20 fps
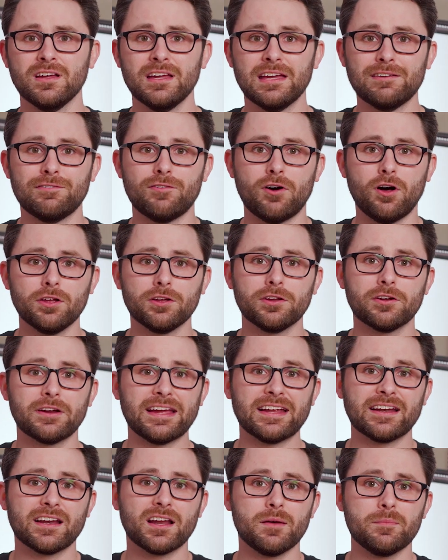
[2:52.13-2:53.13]
If all your
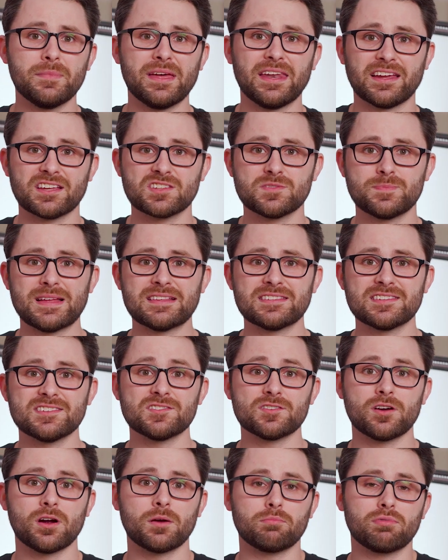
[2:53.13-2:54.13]
income and
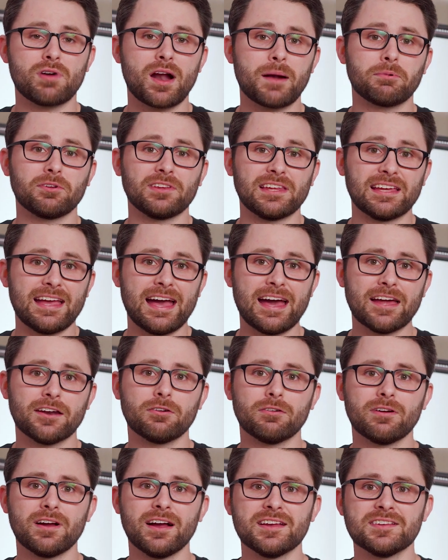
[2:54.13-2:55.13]
expenses are properly
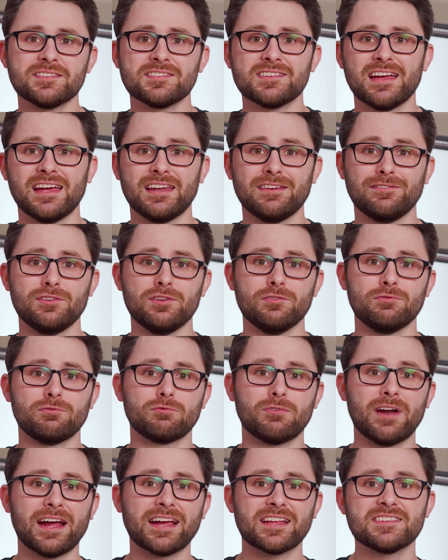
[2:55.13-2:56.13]
categorized and if you've
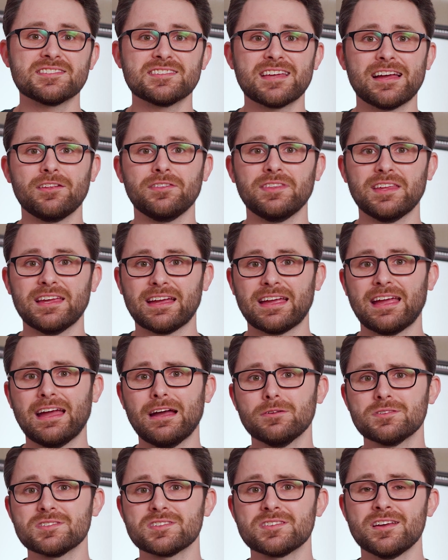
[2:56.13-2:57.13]
reconciled the
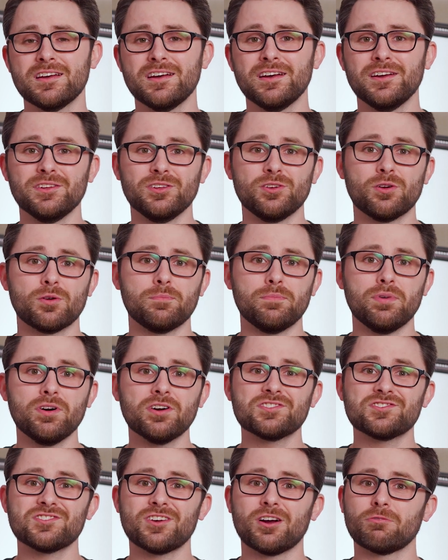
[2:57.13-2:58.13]
accounts, your
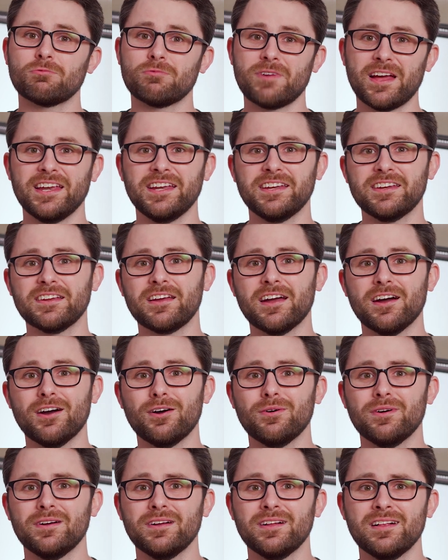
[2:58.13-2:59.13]
books are ready to
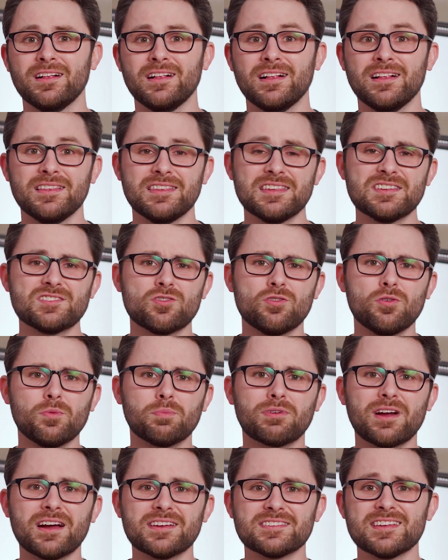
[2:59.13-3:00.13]
go. This whole
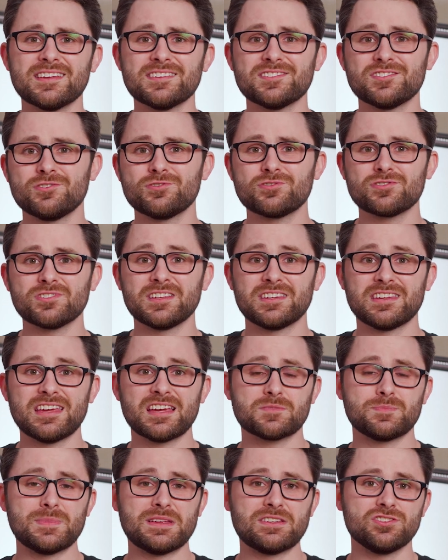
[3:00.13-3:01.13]
process usually takes me